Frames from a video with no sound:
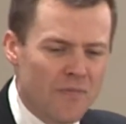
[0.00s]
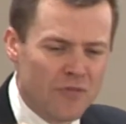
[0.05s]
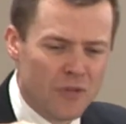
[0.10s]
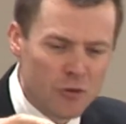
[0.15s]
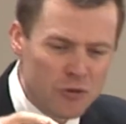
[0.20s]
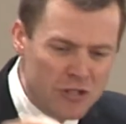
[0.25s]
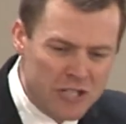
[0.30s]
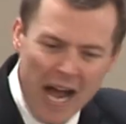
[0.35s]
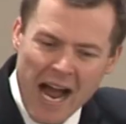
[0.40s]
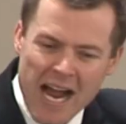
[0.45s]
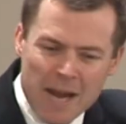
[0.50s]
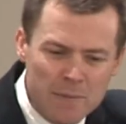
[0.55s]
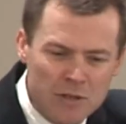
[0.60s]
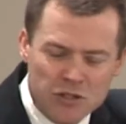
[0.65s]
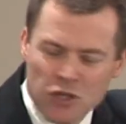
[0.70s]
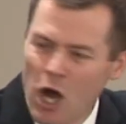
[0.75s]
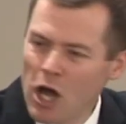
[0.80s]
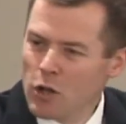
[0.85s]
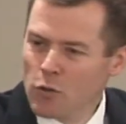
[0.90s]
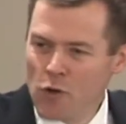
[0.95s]
There's
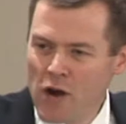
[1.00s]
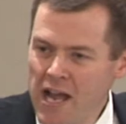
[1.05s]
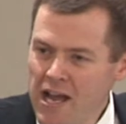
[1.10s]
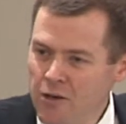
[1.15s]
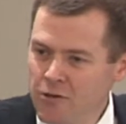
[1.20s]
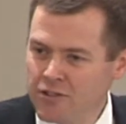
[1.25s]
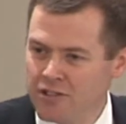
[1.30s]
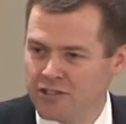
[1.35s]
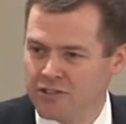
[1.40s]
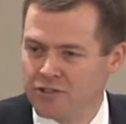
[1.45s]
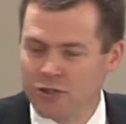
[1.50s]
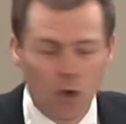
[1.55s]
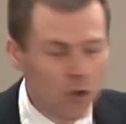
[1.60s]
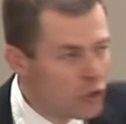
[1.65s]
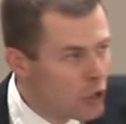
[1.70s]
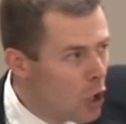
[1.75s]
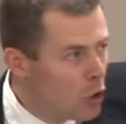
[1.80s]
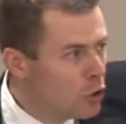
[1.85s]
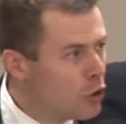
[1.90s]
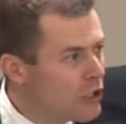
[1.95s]
diamonds all around us.
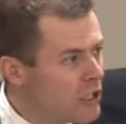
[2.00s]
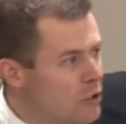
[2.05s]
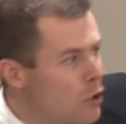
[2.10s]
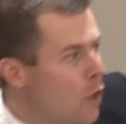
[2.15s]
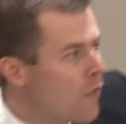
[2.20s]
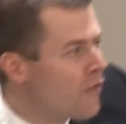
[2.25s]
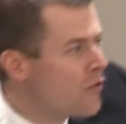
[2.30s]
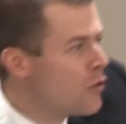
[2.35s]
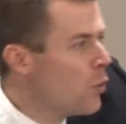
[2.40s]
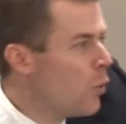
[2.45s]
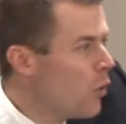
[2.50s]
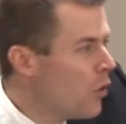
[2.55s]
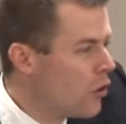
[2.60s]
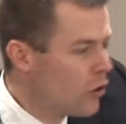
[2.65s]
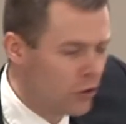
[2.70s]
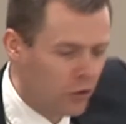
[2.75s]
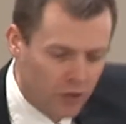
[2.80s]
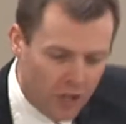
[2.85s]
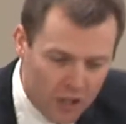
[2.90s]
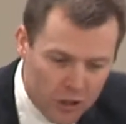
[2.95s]
Don't go looking over the
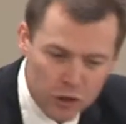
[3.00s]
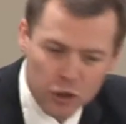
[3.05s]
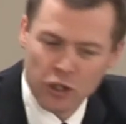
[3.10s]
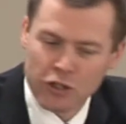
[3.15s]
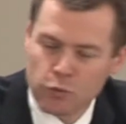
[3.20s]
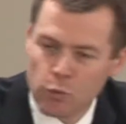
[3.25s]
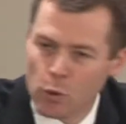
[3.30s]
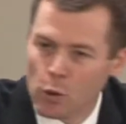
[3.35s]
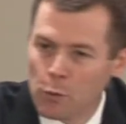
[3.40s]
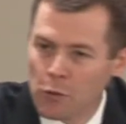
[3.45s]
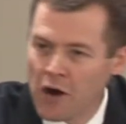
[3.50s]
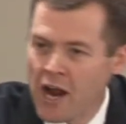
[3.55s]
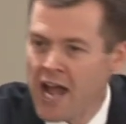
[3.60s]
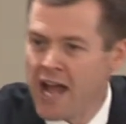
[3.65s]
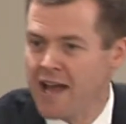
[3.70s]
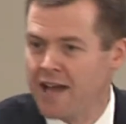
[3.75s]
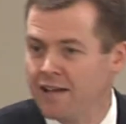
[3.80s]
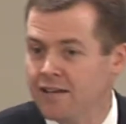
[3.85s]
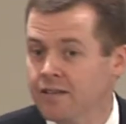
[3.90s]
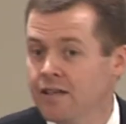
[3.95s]
world. Look where we're
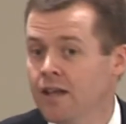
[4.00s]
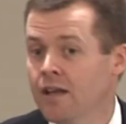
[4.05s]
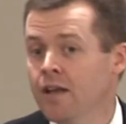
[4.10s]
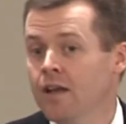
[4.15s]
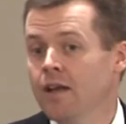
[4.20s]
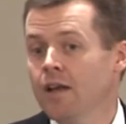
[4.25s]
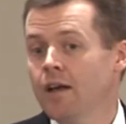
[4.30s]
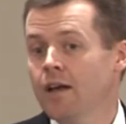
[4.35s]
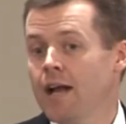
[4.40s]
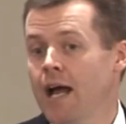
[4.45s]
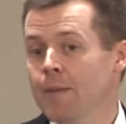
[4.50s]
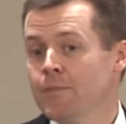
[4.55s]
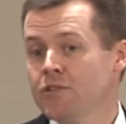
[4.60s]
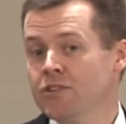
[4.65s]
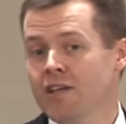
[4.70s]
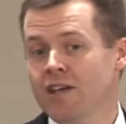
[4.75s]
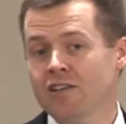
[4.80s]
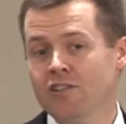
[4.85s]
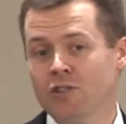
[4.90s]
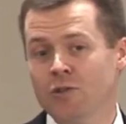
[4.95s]
at. And I'm
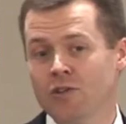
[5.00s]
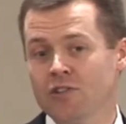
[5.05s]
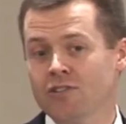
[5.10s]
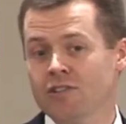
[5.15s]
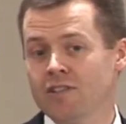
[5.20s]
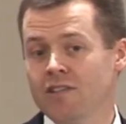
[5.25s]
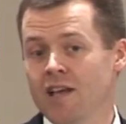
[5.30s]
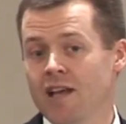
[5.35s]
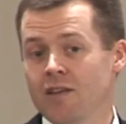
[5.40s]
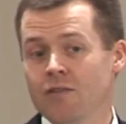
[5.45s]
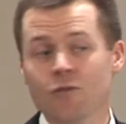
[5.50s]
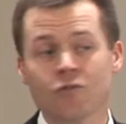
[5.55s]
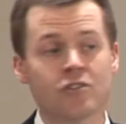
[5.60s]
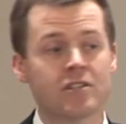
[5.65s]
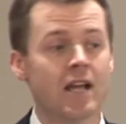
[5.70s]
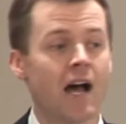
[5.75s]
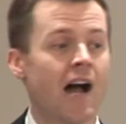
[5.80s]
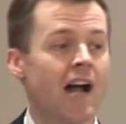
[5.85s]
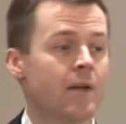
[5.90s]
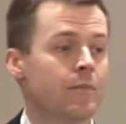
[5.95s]
saying to us today, there's
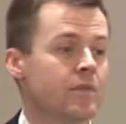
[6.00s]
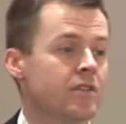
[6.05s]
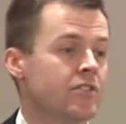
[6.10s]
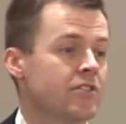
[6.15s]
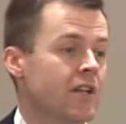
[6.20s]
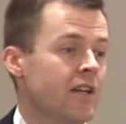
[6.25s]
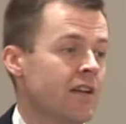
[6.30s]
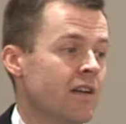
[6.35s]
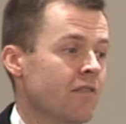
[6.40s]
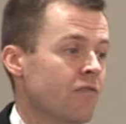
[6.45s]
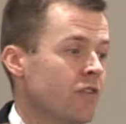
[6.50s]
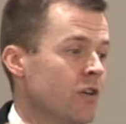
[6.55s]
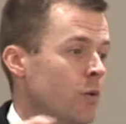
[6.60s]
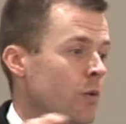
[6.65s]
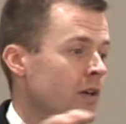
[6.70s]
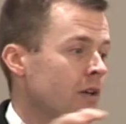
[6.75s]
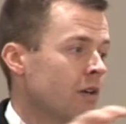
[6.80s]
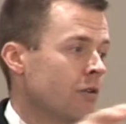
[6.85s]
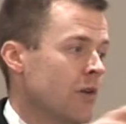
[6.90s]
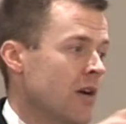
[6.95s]
diamonds
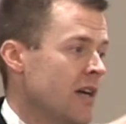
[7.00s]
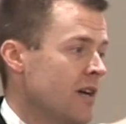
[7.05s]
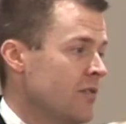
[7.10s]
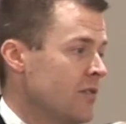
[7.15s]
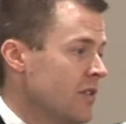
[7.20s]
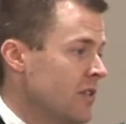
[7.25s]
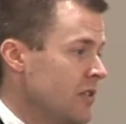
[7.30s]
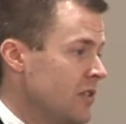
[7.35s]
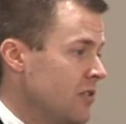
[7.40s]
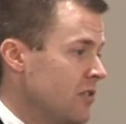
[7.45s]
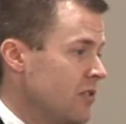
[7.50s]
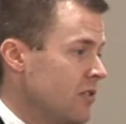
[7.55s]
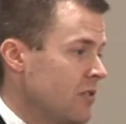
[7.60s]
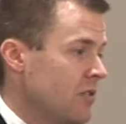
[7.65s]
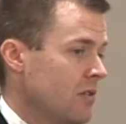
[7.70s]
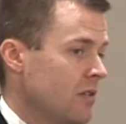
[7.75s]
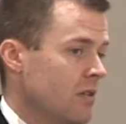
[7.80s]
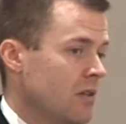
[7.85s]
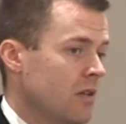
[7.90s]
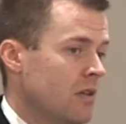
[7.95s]
everywhere around us.
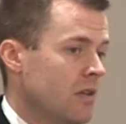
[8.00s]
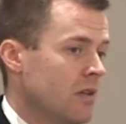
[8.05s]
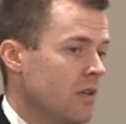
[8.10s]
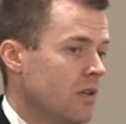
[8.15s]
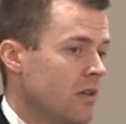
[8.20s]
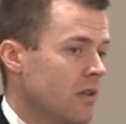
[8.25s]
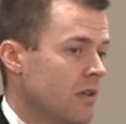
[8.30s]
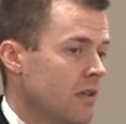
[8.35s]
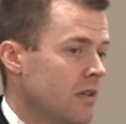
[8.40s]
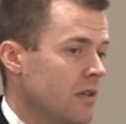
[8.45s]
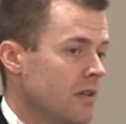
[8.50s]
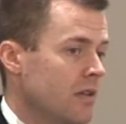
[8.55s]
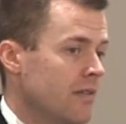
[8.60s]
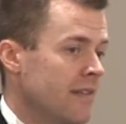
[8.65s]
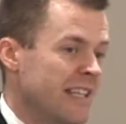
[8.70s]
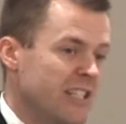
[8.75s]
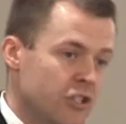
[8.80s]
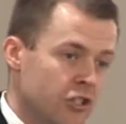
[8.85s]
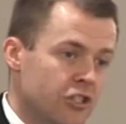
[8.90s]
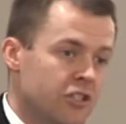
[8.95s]

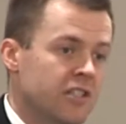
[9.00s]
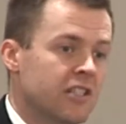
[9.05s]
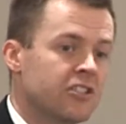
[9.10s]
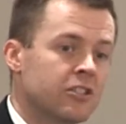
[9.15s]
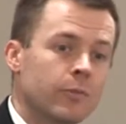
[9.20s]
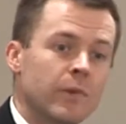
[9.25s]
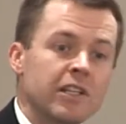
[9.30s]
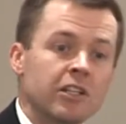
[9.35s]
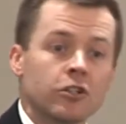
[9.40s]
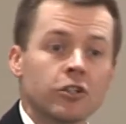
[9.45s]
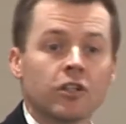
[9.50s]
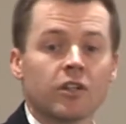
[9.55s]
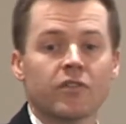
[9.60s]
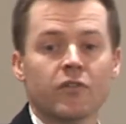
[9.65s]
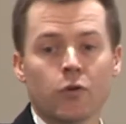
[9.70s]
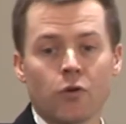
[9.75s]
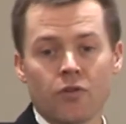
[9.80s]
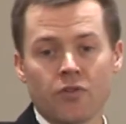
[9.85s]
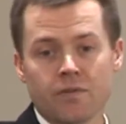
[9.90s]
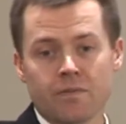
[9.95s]
They just need somebody to look
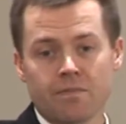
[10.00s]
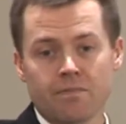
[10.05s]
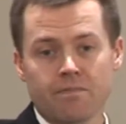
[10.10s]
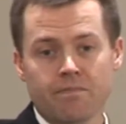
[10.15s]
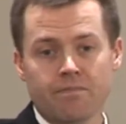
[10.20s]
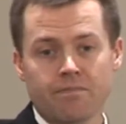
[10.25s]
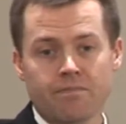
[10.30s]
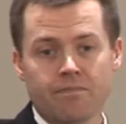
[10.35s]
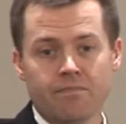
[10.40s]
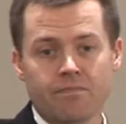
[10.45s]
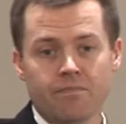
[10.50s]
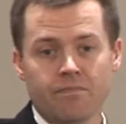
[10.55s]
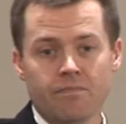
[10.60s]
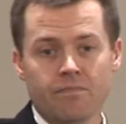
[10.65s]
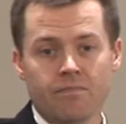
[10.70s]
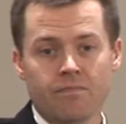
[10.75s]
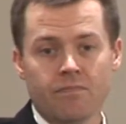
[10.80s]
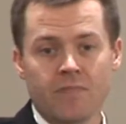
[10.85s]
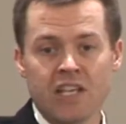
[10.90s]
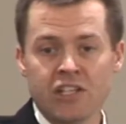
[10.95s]
for them.
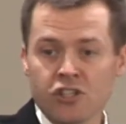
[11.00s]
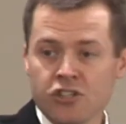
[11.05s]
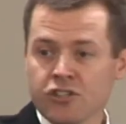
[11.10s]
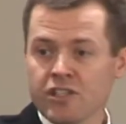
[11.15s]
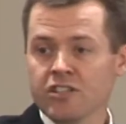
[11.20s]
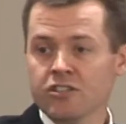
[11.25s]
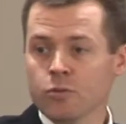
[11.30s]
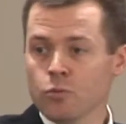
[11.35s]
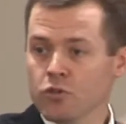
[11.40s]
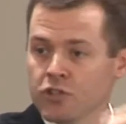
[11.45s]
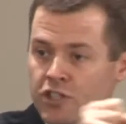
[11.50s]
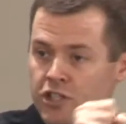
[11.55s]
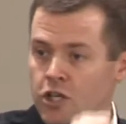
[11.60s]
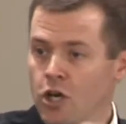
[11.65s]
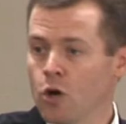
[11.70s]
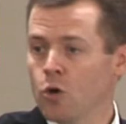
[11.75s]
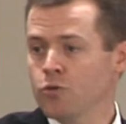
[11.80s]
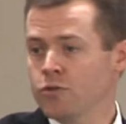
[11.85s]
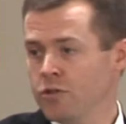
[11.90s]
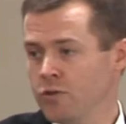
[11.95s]
They just need someone to
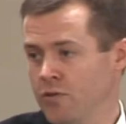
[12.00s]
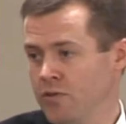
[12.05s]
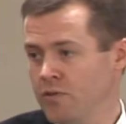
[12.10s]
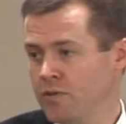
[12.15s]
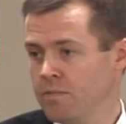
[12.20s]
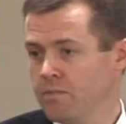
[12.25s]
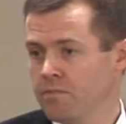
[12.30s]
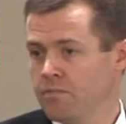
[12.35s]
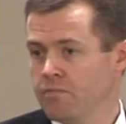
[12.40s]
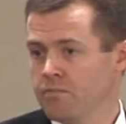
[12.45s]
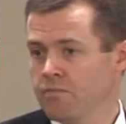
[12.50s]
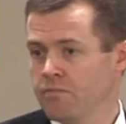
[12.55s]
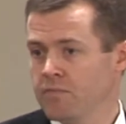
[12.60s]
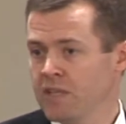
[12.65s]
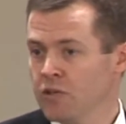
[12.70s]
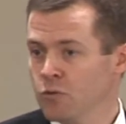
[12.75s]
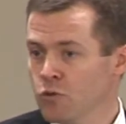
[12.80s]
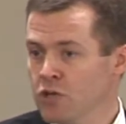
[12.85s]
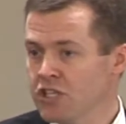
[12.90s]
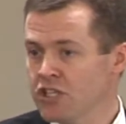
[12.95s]
go to them
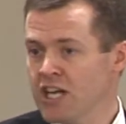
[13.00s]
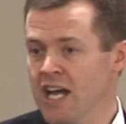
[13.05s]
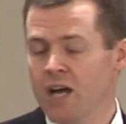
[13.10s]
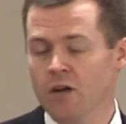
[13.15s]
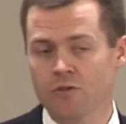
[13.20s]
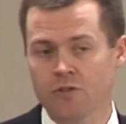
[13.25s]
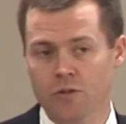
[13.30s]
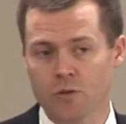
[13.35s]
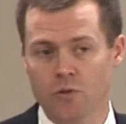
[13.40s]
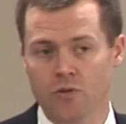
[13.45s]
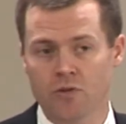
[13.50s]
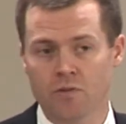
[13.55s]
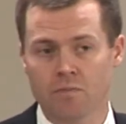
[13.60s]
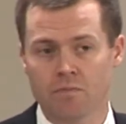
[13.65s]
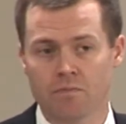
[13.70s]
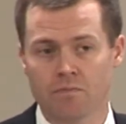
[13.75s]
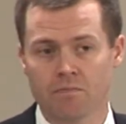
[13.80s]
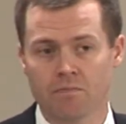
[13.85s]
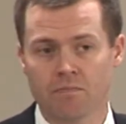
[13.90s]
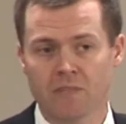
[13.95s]
and reach out to them
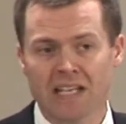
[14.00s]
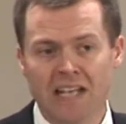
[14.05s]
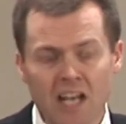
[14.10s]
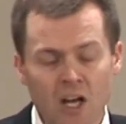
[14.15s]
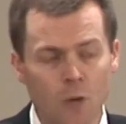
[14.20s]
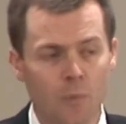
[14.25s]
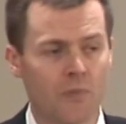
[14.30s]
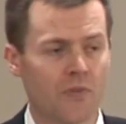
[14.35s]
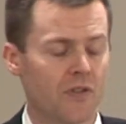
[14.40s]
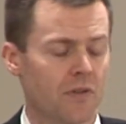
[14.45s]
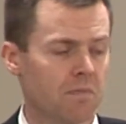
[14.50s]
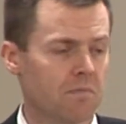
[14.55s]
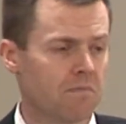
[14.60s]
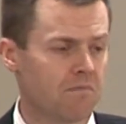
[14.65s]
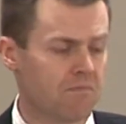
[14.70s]
and help them.